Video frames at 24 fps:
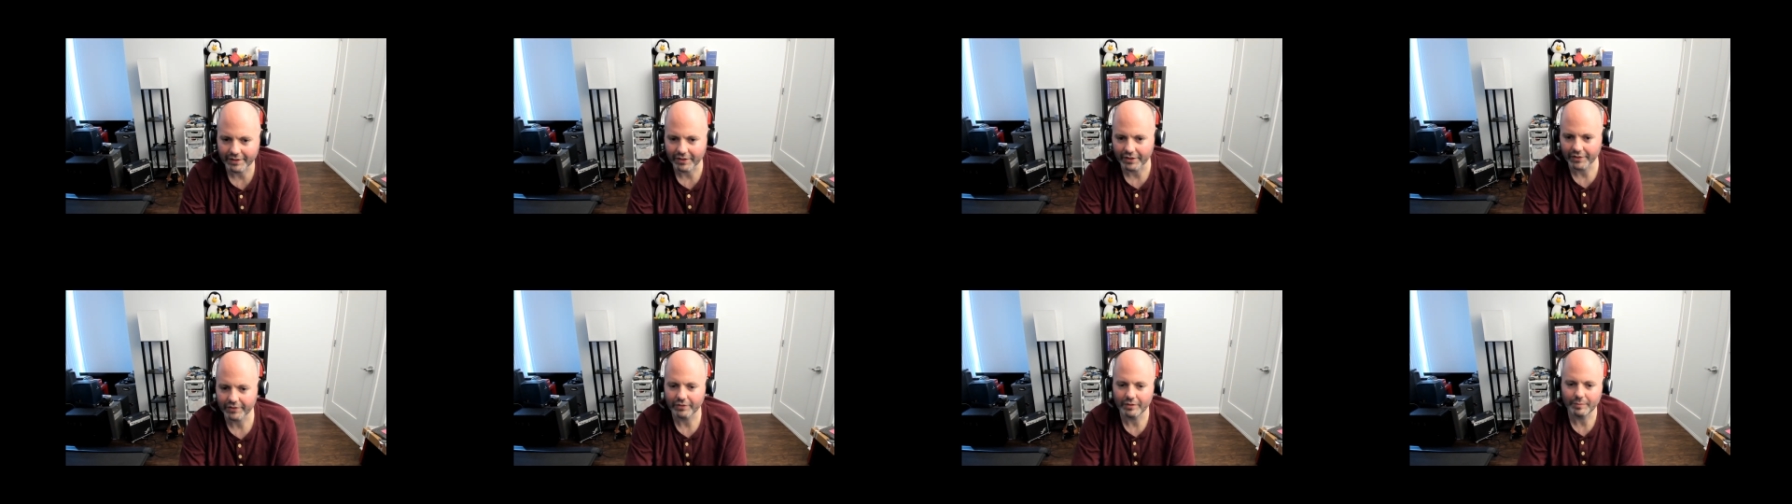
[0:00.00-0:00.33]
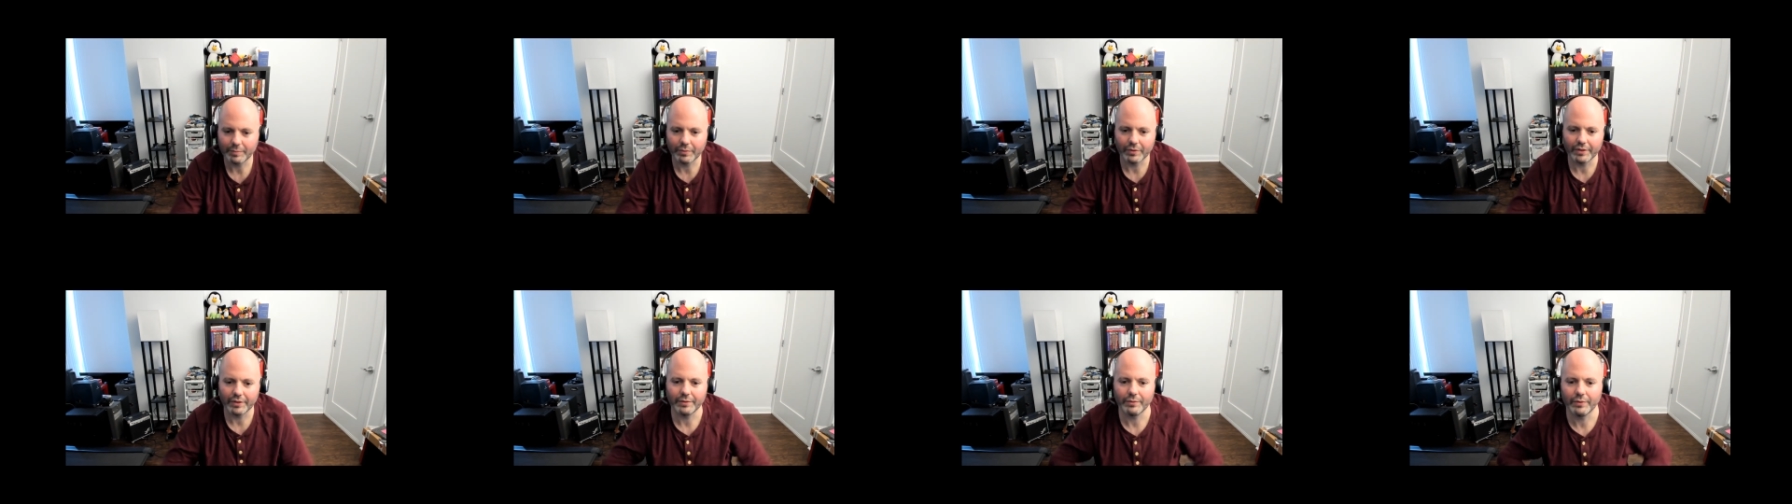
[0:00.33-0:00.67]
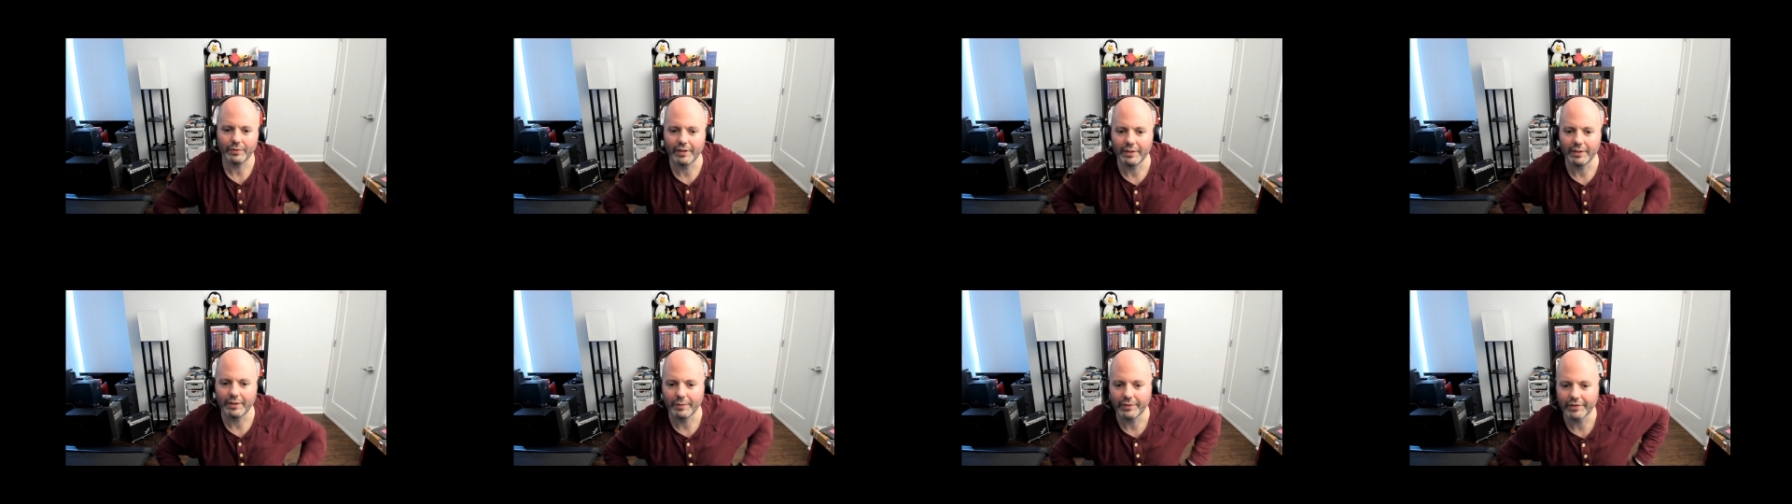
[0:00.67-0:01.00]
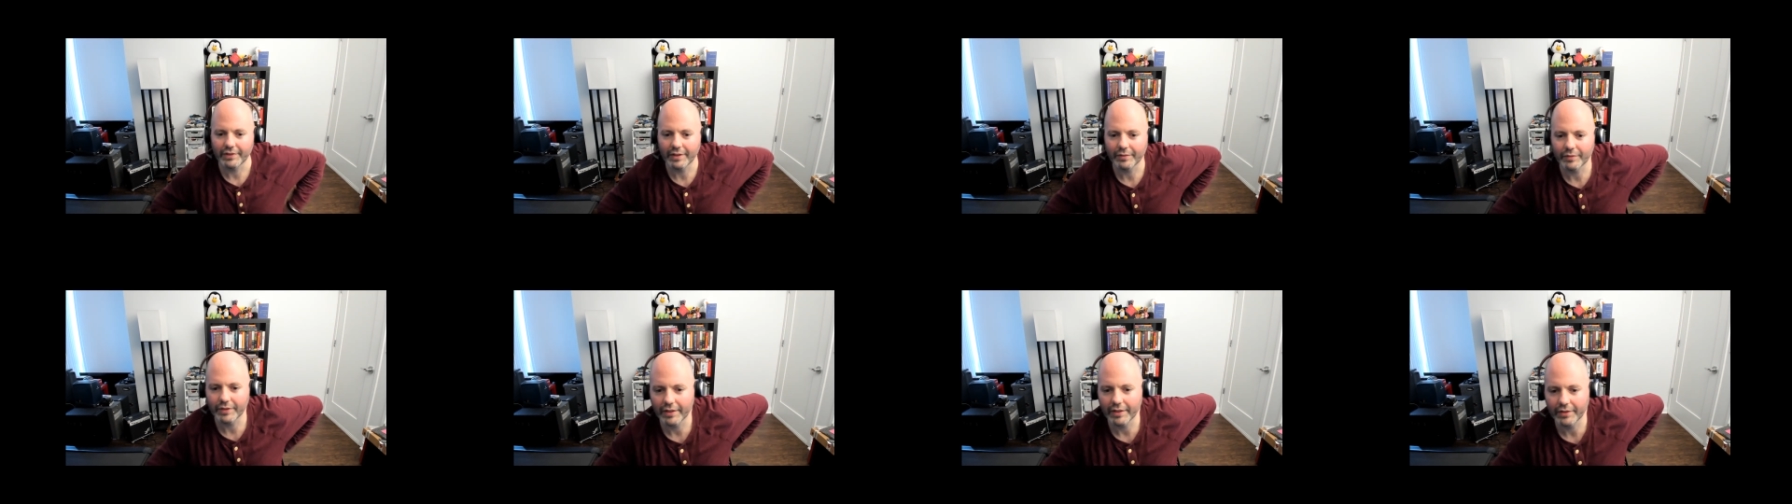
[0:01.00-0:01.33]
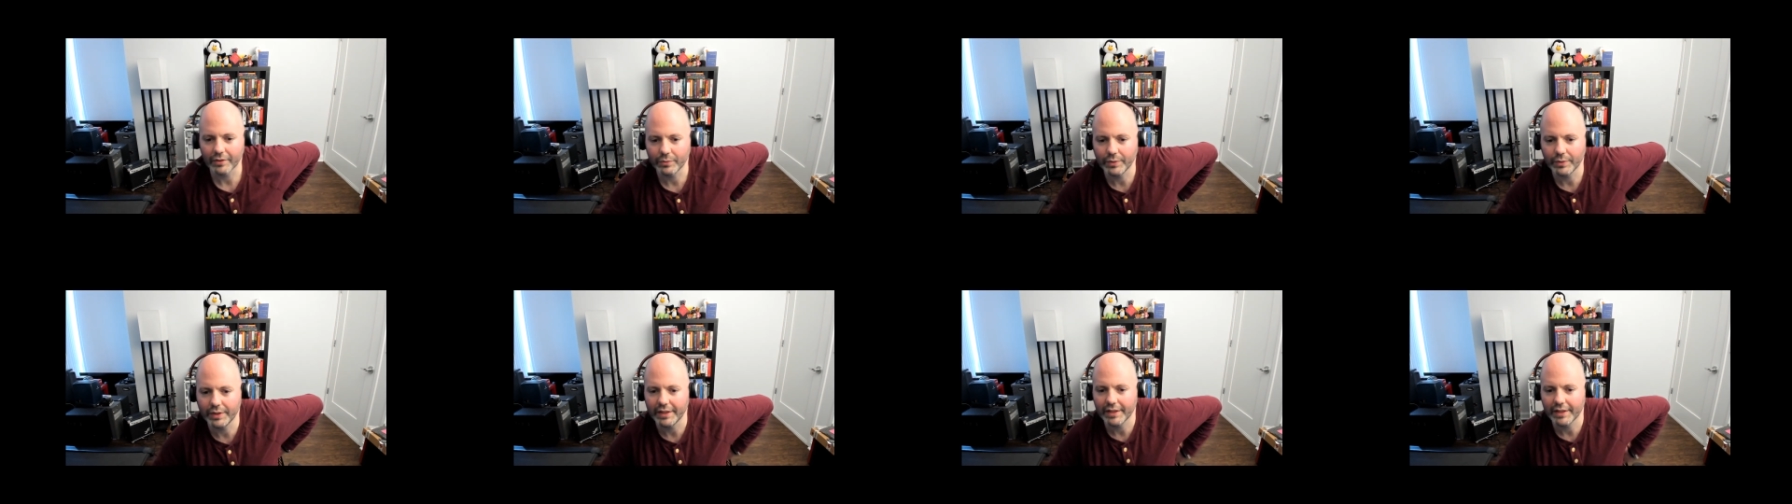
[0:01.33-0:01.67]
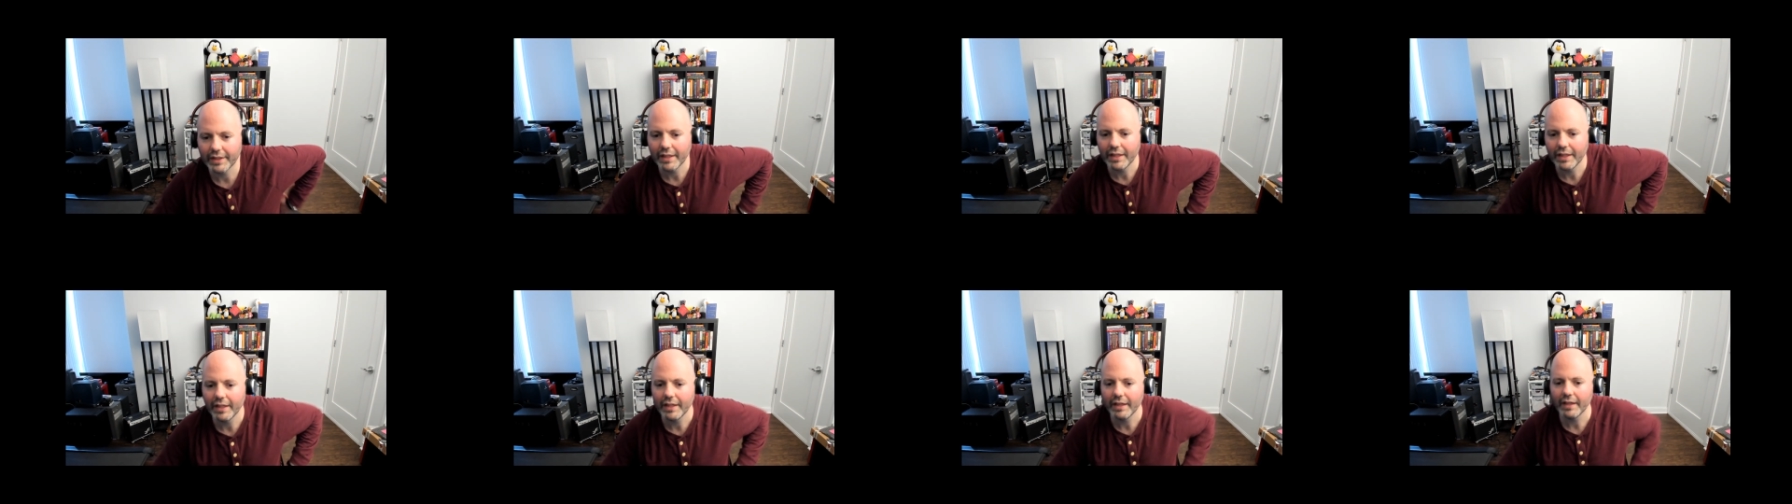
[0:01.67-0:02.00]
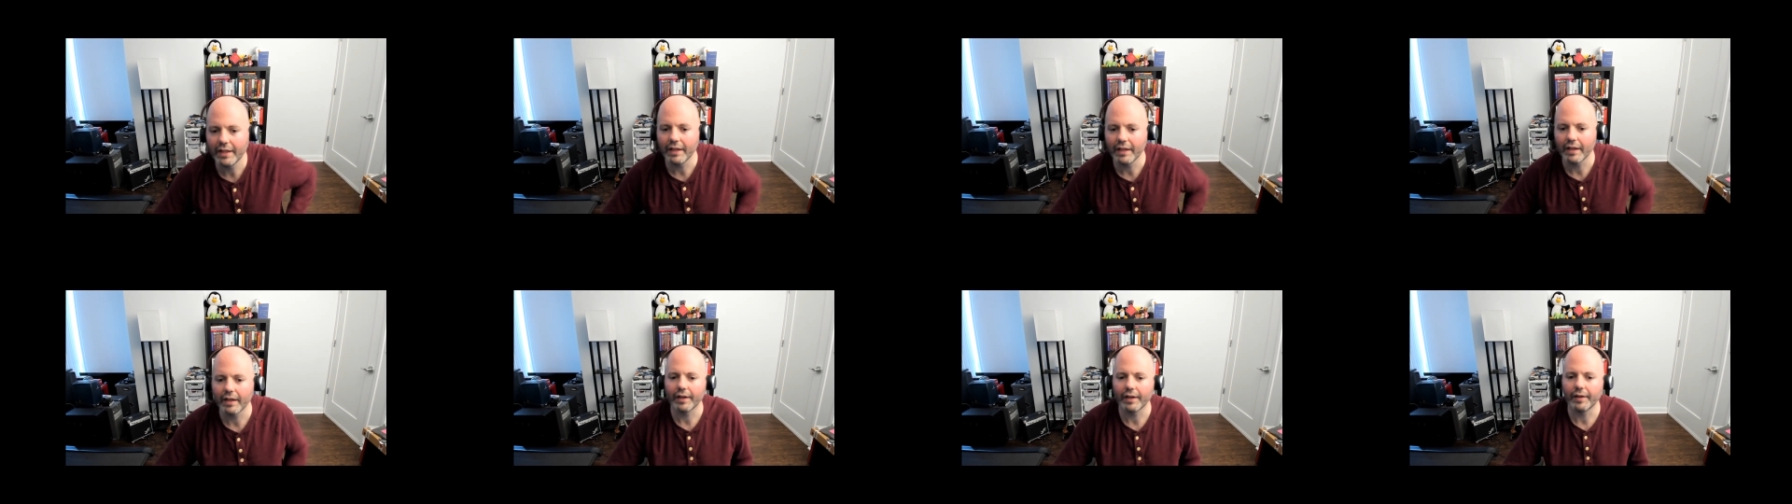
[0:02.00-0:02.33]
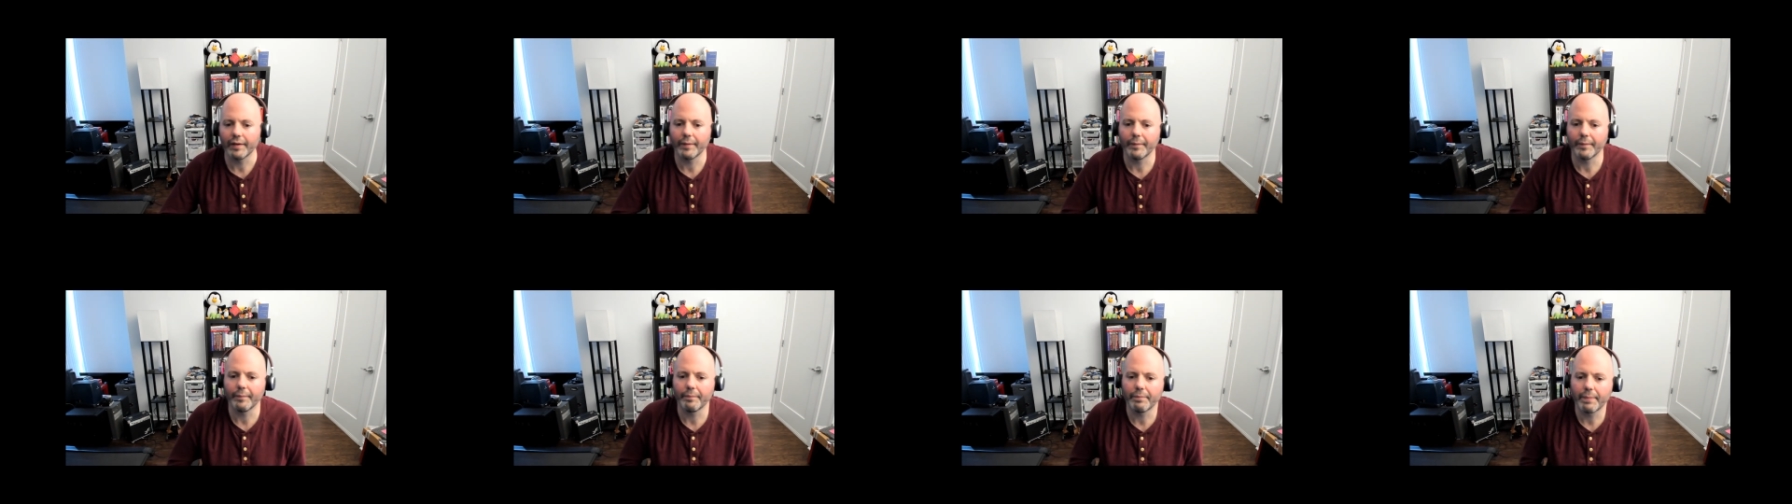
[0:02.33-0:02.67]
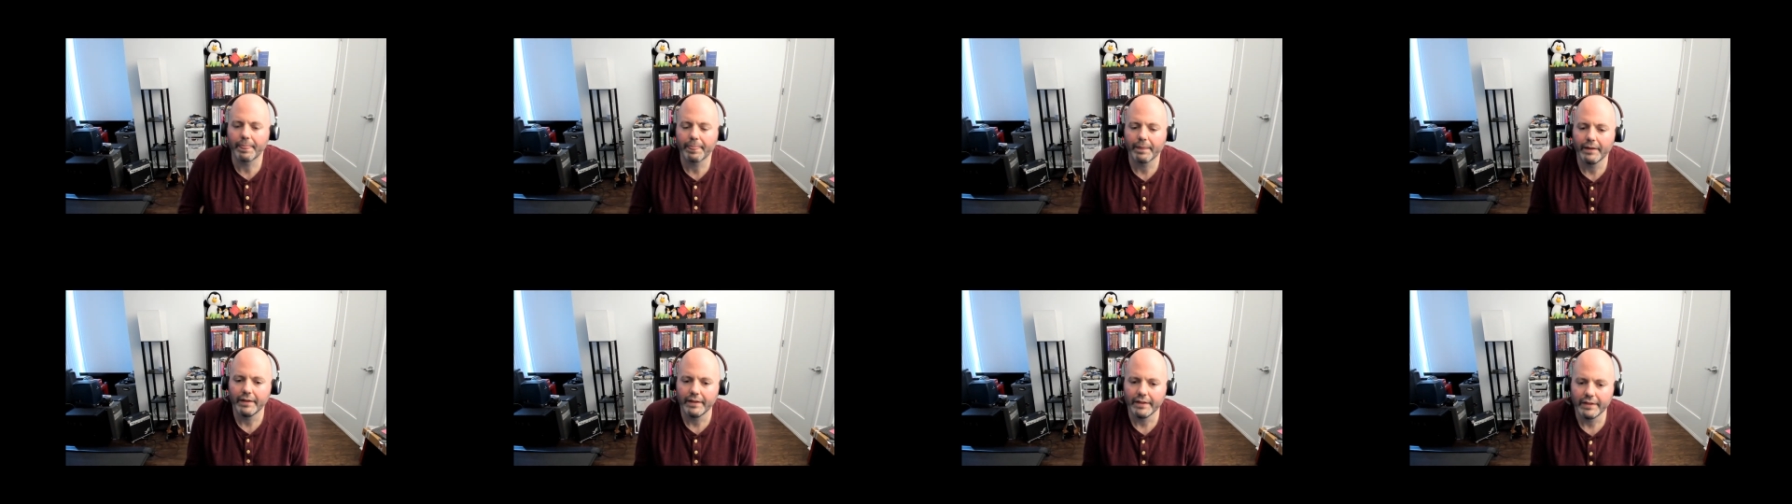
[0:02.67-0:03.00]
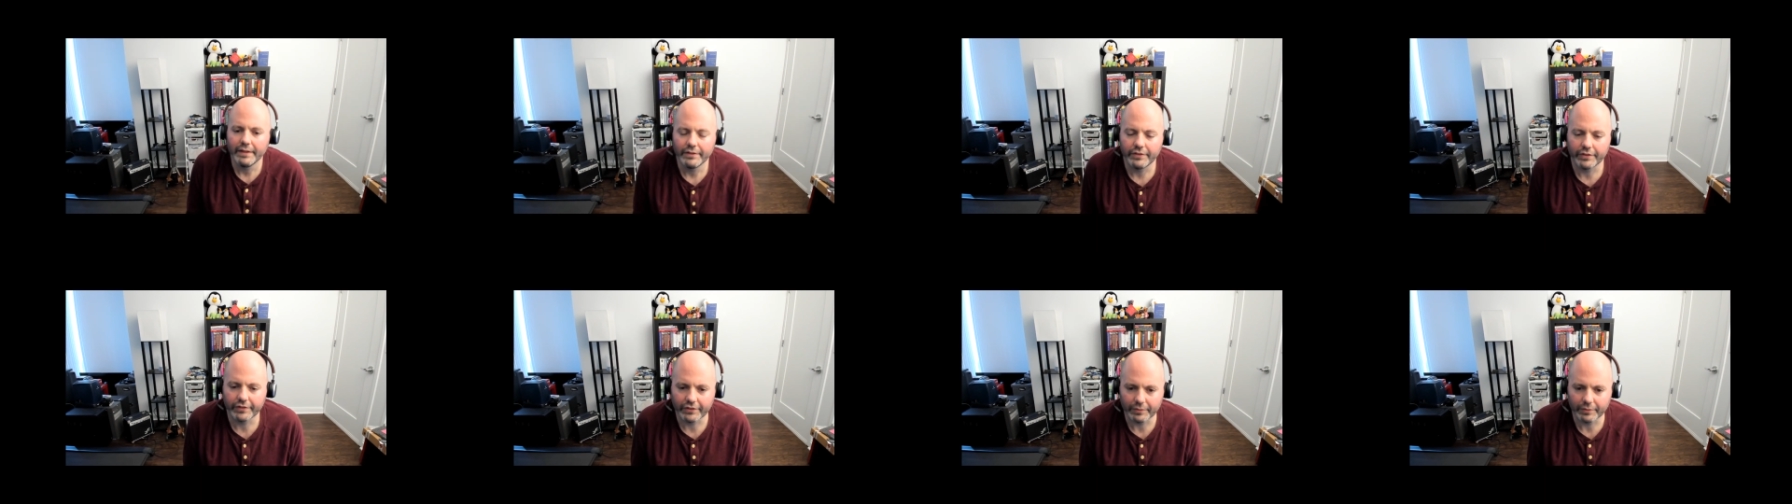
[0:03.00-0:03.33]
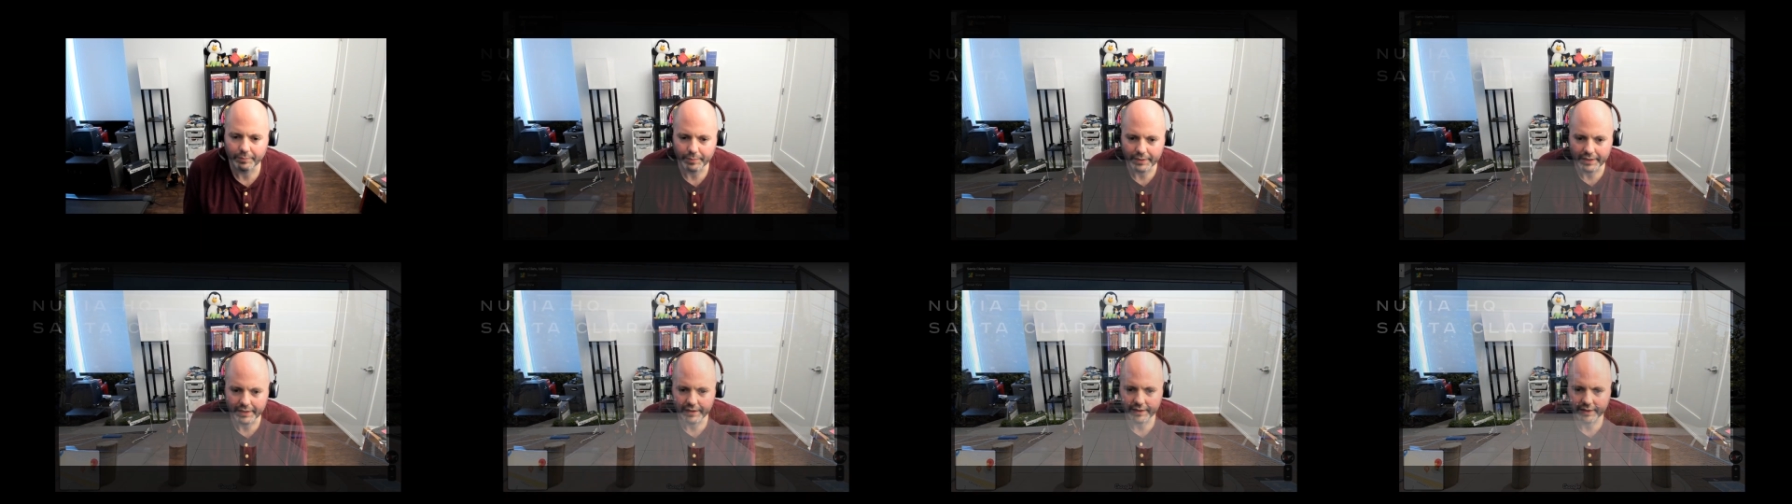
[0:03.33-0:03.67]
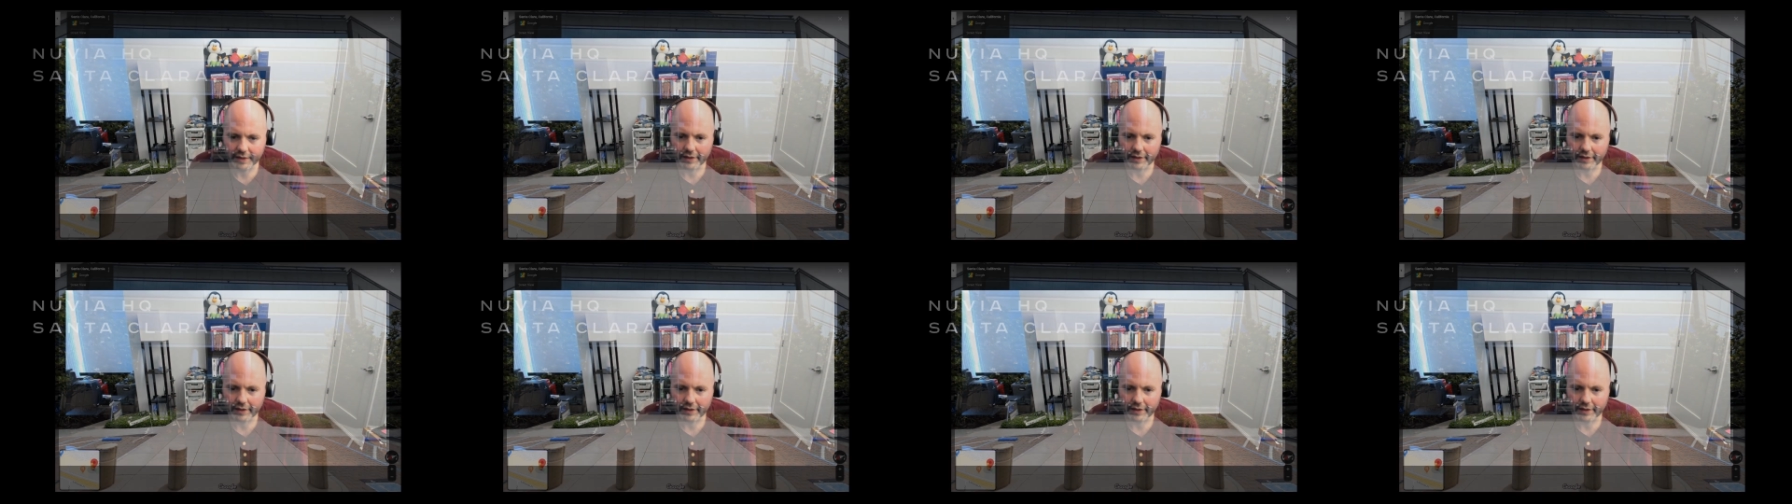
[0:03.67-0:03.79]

to a point where it was every other week, just to be in our